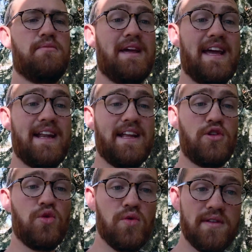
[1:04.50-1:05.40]
to be getting
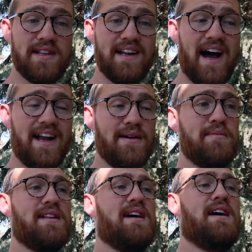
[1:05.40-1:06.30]
tools and
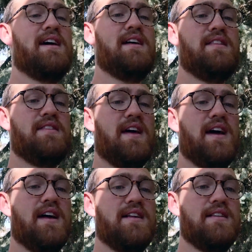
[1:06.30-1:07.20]
items
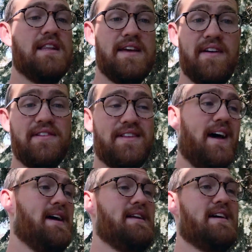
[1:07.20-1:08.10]
that live
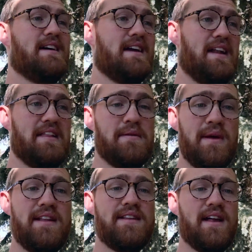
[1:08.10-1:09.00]
outside, getting them
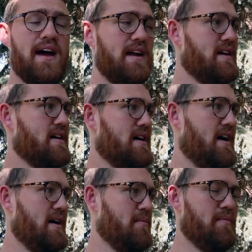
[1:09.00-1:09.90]
inside
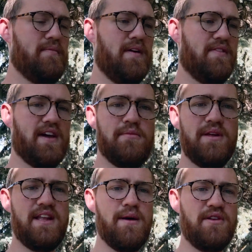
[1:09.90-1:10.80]
if they could be
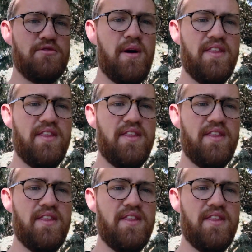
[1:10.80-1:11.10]
damaged by